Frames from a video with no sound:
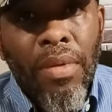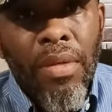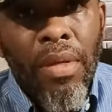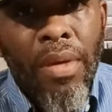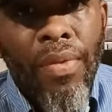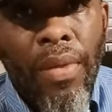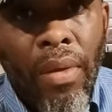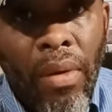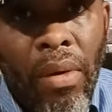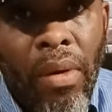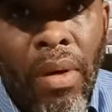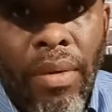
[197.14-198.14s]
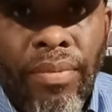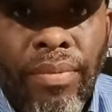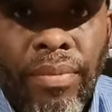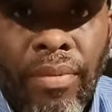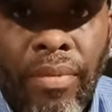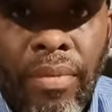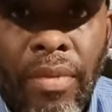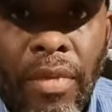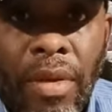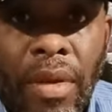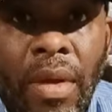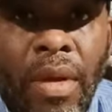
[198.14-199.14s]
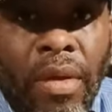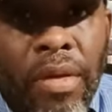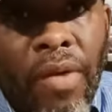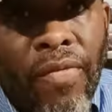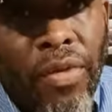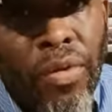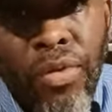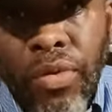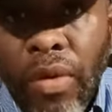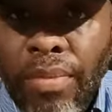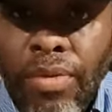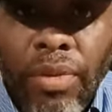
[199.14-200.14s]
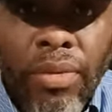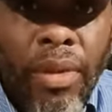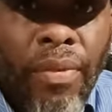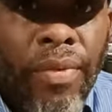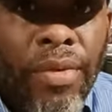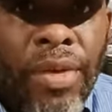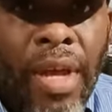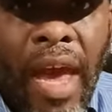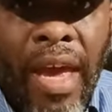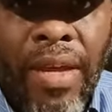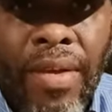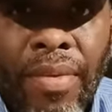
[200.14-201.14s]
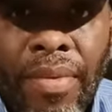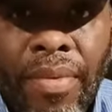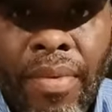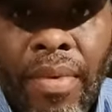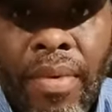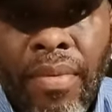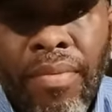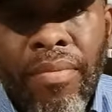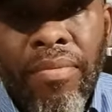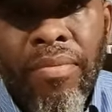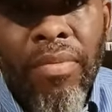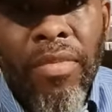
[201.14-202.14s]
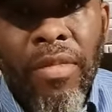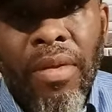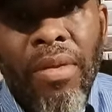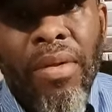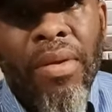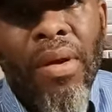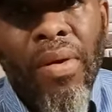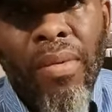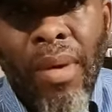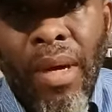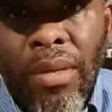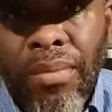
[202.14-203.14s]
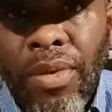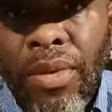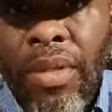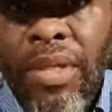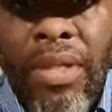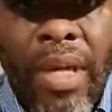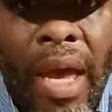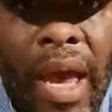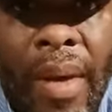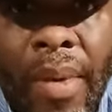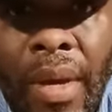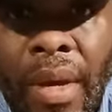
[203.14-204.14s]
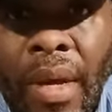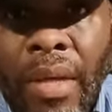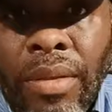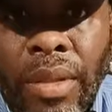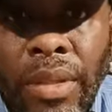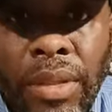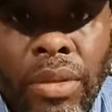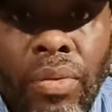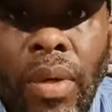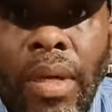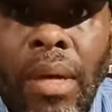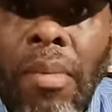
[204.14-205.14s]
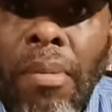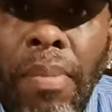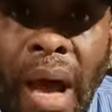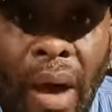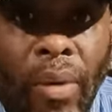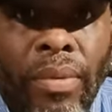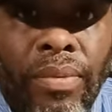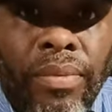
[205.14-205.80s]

in the Lord. Giving you scriptures of the day, you know, in my community tab. This is what I'm about,